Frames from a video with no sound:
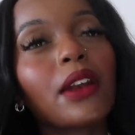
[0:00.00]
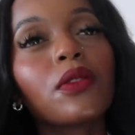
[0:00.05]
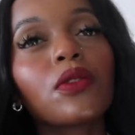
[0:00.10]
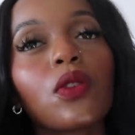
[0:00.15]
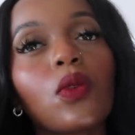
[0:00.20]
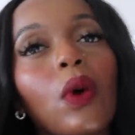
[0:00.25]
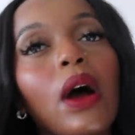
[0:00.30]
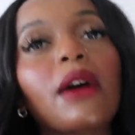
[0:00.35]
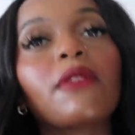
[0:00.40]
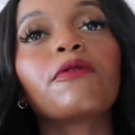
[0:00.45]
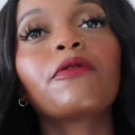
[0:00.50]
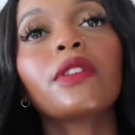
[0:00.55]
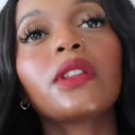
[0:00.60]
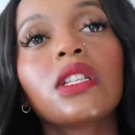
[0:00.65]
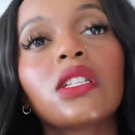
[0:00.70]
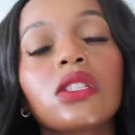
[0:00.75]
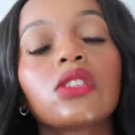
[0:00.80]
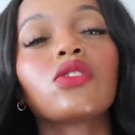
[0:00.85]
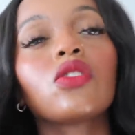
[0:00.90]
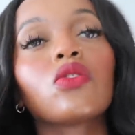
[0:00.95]
I don't know why I'm
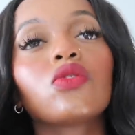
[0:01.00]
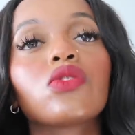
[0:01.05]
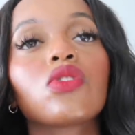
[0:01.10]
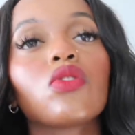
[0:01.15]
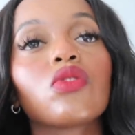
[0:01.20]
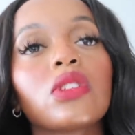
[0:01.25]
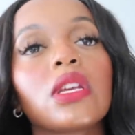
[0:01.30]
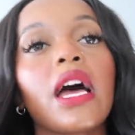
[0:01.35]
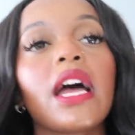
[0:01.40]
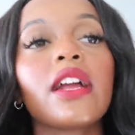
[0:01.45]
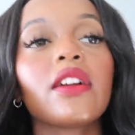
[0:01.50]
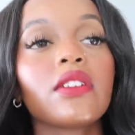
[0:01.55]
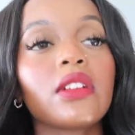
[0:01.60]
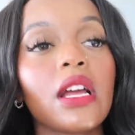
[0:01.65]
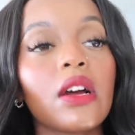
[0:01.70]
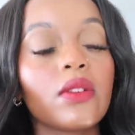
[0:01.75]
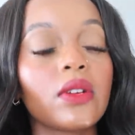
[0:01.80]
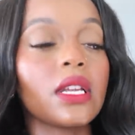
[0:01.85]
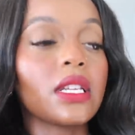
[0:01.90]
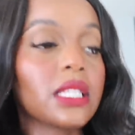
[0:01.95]
feeling so, so
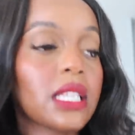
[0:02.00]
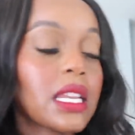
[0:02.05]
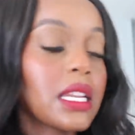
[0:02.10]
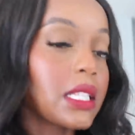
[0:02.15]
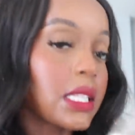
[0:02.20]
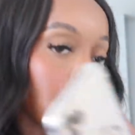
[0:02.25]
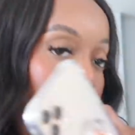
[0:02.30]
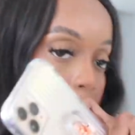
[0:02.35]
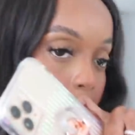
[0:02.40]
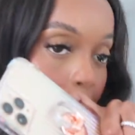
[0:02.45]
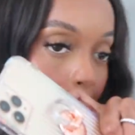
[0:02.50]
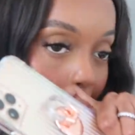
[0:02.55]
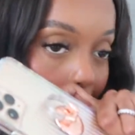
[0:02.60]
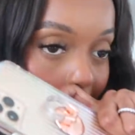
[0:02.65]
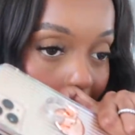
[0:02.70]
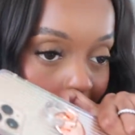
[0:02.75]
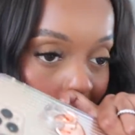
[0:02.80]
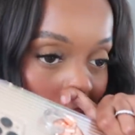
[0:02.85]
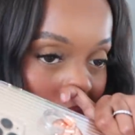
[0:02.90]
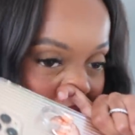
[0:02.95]
tired nowadays. And it's not
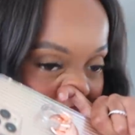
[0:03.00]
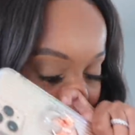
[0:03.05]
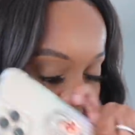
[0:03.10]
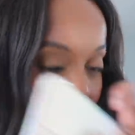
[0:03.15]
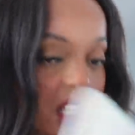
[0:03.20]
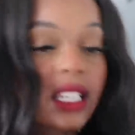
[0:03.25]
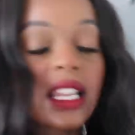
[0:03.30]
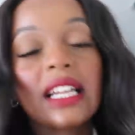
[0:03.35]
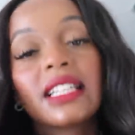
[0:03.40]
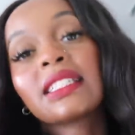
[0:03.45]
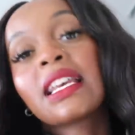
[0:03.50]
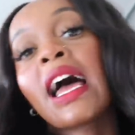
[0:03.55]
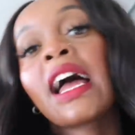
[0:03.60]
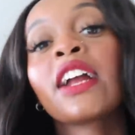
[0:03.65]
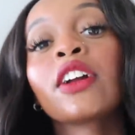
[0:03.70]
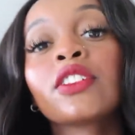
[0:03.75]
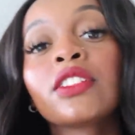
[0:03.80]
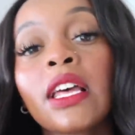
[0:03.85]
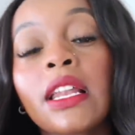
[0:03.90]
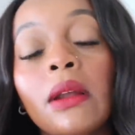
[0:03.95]
like
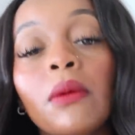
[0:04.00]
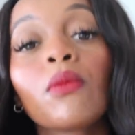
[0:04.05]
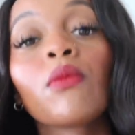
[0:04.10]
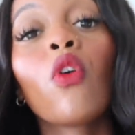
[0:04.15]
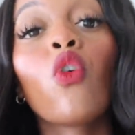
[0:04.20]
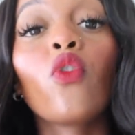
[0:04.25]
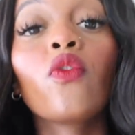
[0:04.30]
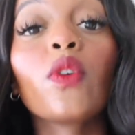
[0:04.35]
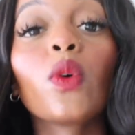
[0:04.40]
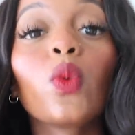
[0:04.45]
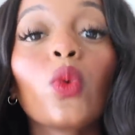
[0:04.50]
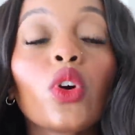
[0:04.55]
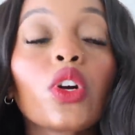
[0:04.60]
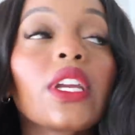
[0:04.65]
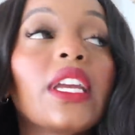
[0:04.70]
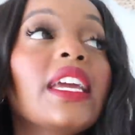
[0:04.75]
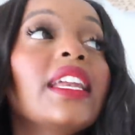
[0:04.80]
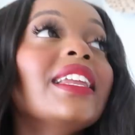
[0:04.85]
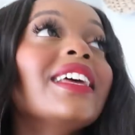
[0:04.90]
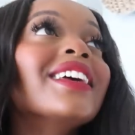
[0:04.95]
tired that I'm
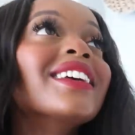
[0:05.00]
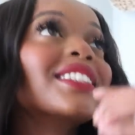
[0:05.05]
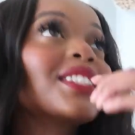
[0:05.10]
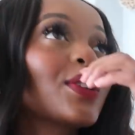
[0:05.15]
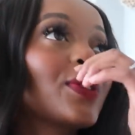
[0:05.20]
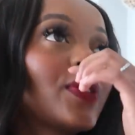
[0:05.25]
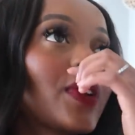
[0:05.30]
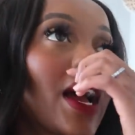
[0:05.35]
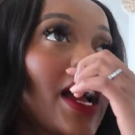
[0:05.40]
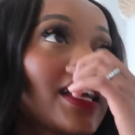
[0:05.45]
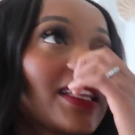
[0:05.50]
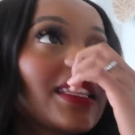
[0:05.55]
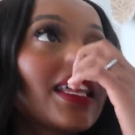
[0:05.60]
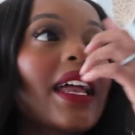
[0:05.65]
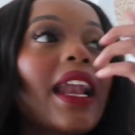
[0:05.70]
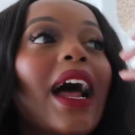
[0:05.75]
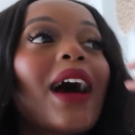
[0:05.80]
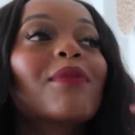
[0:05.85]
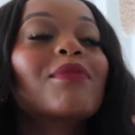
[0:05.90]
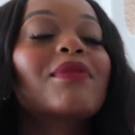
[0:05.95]
overworking. It's the fact
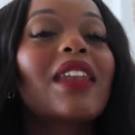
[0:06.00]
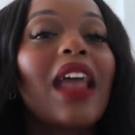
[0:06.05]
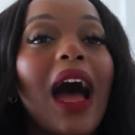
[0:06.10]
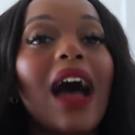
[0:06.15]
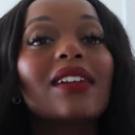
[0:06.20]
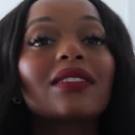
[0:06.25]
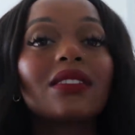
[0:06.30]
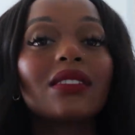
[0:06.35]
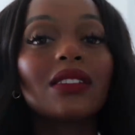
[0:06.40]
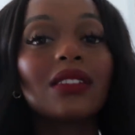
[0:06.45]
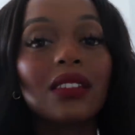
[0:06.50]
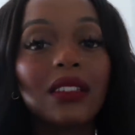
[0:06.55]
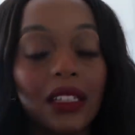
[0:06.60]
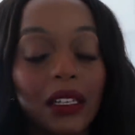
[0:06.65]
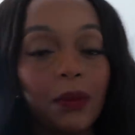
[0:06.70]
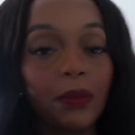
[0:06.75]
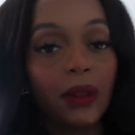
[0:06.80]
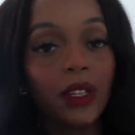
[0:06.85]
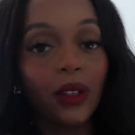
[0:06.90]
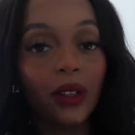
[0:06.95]
that I'm not
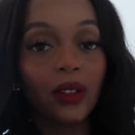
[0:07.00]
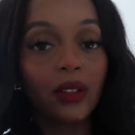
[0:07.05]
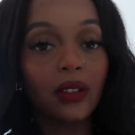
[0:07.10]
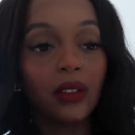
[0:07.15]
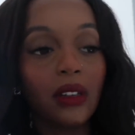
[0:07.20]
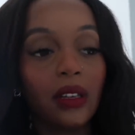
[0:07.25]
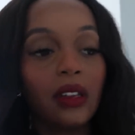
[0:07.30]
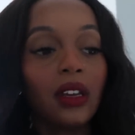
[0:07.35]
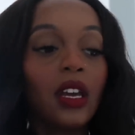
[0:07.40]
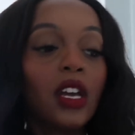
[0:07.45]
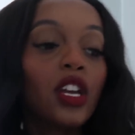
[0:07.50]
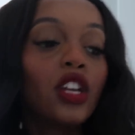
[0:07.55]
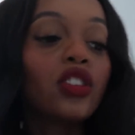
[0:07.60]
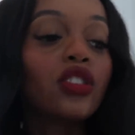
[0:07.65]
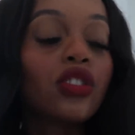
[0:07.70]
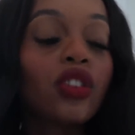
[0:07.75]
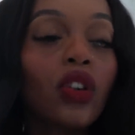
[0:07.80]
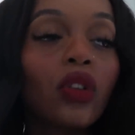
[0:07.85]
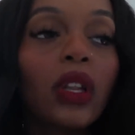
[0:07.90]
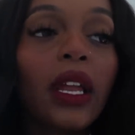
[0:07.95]
sleeping early.
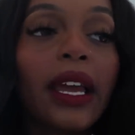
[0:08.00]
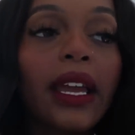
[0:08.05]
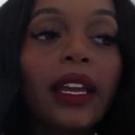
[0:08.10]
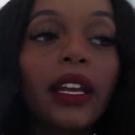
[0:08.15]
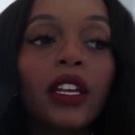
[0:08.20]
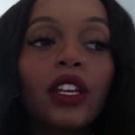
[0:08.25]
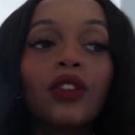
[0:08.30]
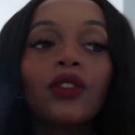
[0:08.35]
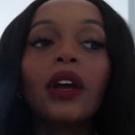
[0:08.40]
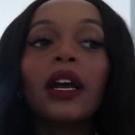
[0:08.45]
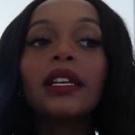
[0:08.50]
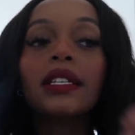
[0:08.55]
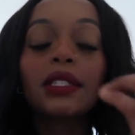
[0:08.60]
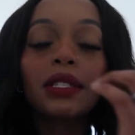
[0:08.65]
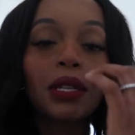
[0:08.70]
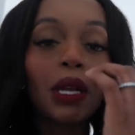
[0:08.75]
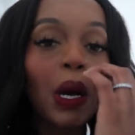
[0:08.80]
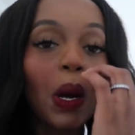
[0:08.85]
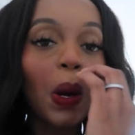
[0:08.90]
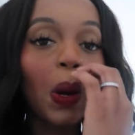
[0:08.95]
So like you
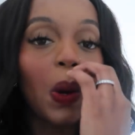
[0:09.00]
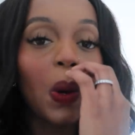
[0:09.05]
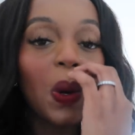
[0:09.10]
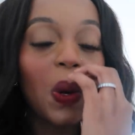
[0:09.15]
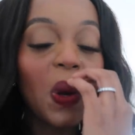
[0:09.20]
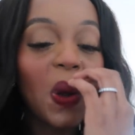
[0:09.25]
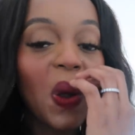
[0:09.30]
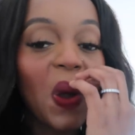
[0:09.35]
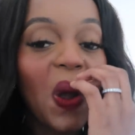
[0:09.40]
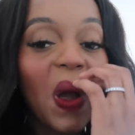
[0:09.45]
guys know,